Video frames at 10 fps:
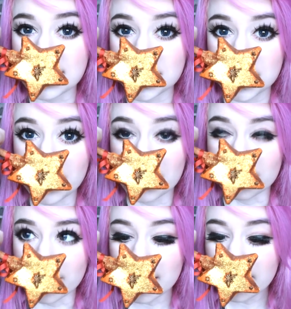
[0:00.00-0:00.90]
actually
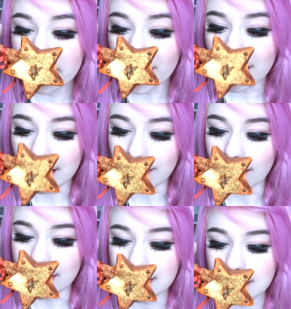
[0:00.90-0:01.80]
smells really fucking
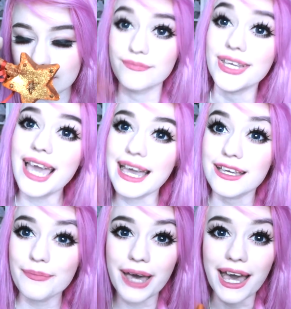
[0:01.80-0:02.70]
nice. But yeah,
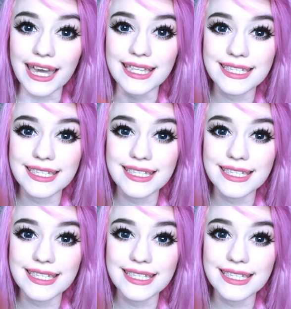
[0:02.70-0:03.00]
goodbye.